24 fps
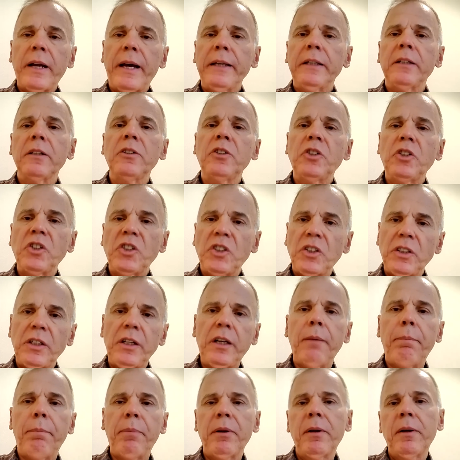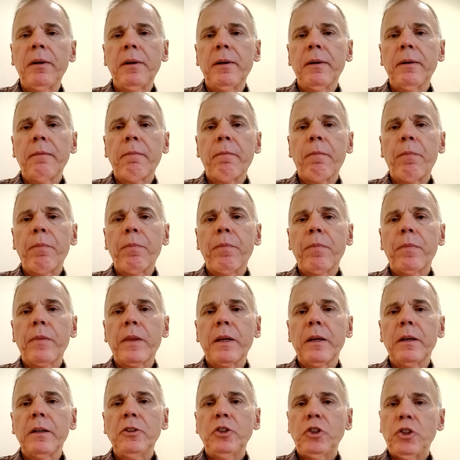I could skip
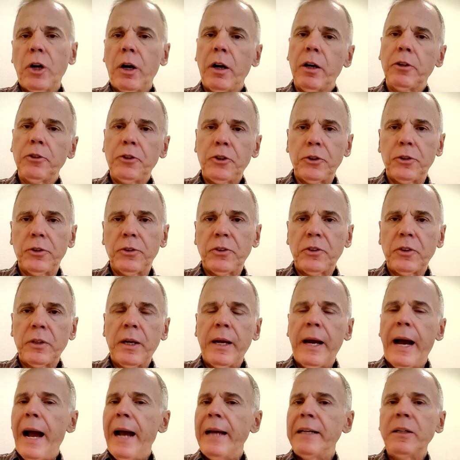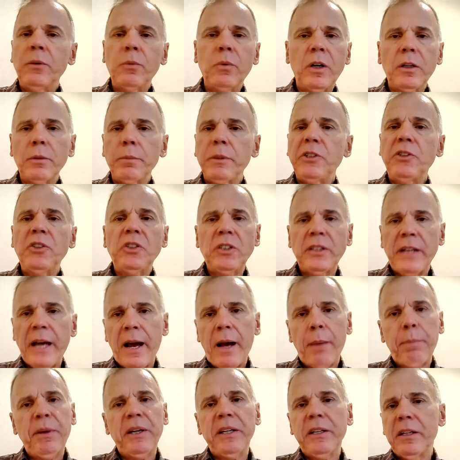chargers. I didn't want to be
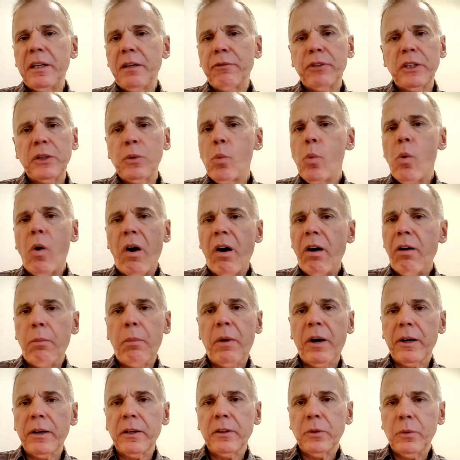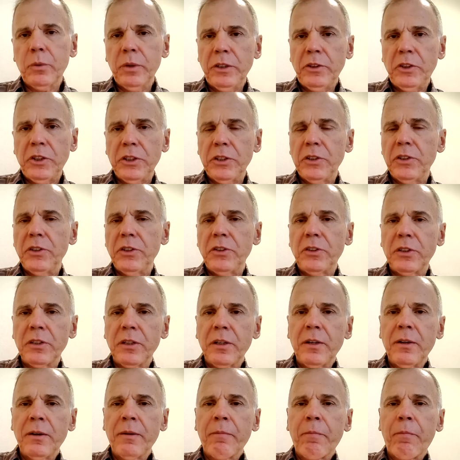stopping at every Walmart, which is
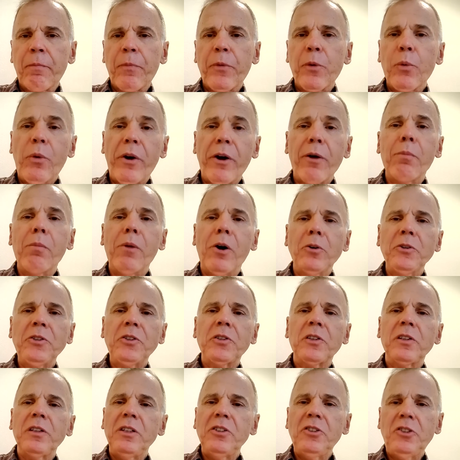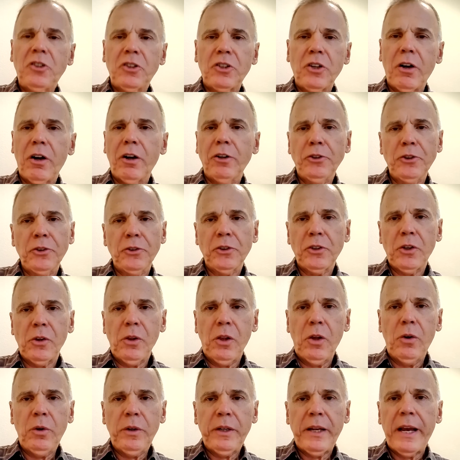where most of these chargers are
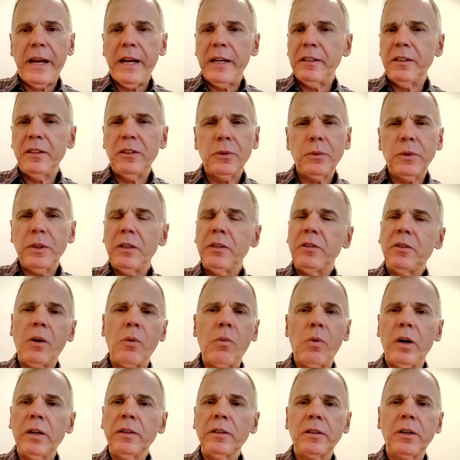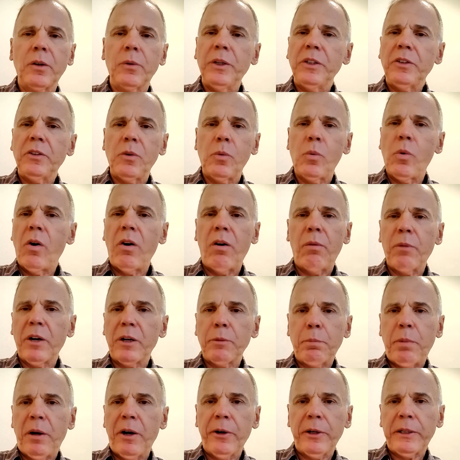located. You really don't want to go into Walmart
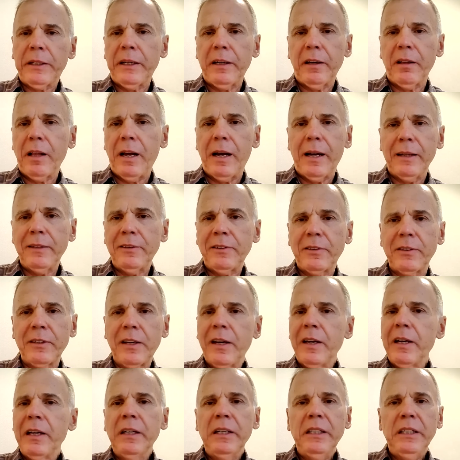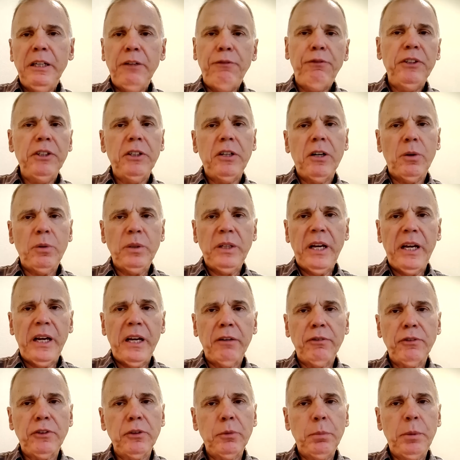parking lots if you don't have
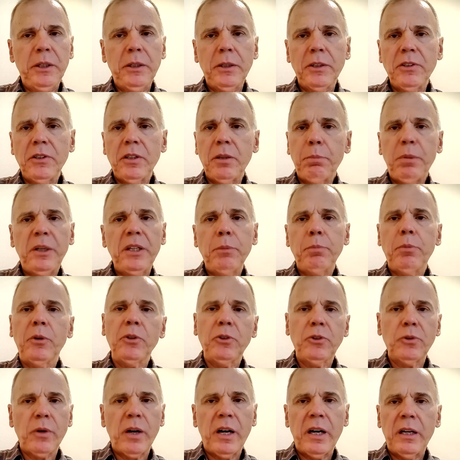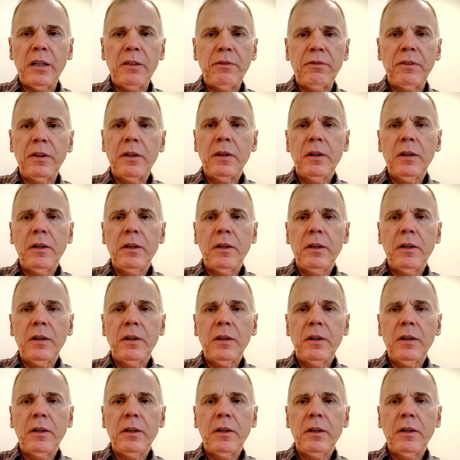to, because the people drive